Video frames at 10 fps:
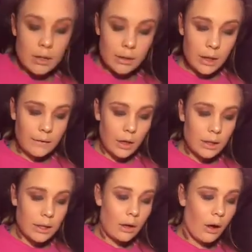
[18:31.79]
Now that I've
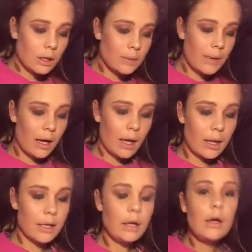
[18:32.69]
gotten it onto my
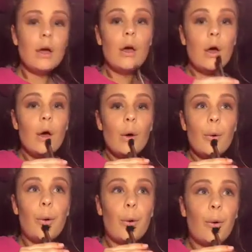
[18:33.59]
eyelid,
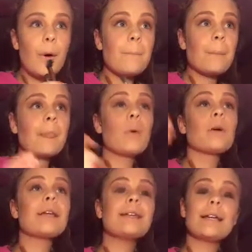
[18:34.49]

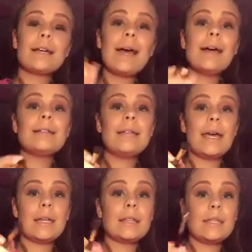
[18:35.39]
we're gonna again
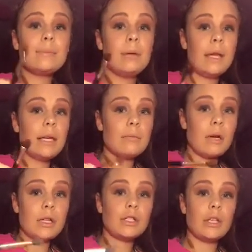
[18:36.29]
take this blending
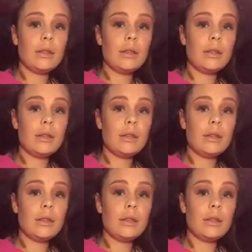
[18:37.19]
brush,